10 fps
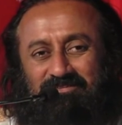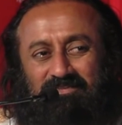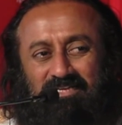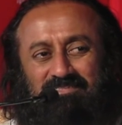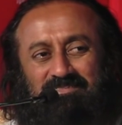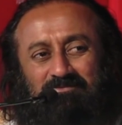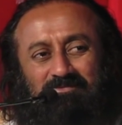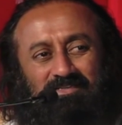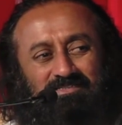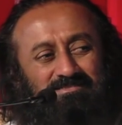today
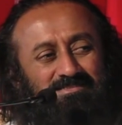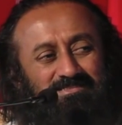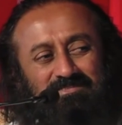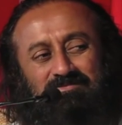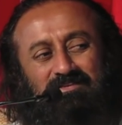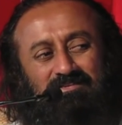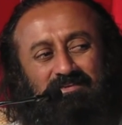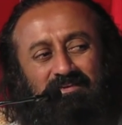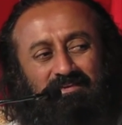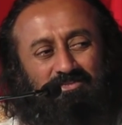someone is successful,
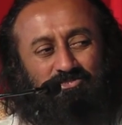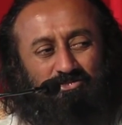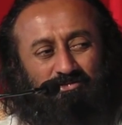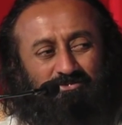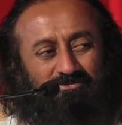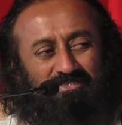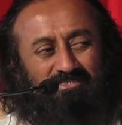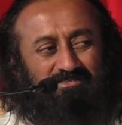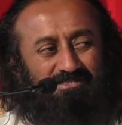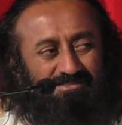they enjoy
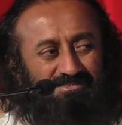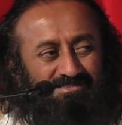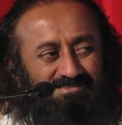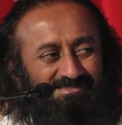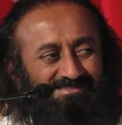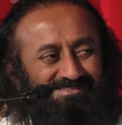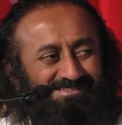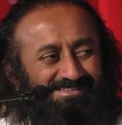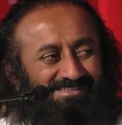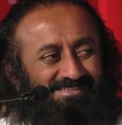today's success.
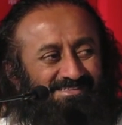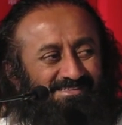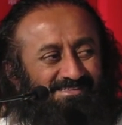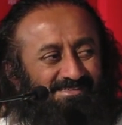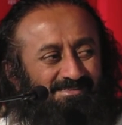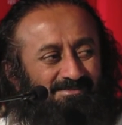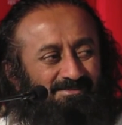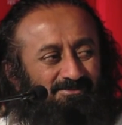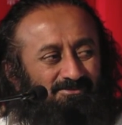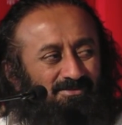
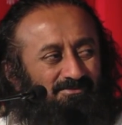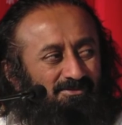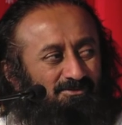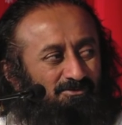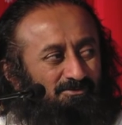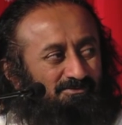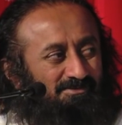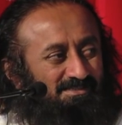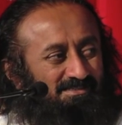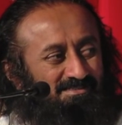But you never know
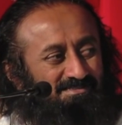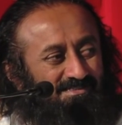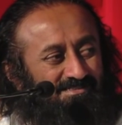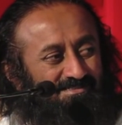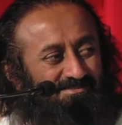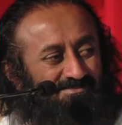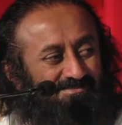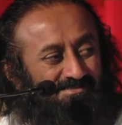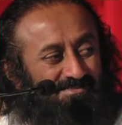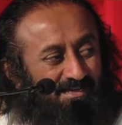whether the success
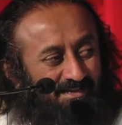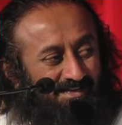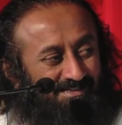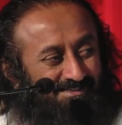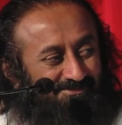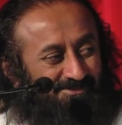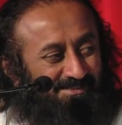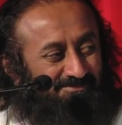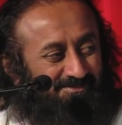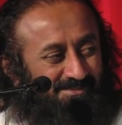will stay like that
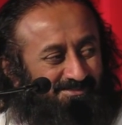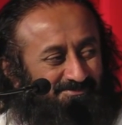forever.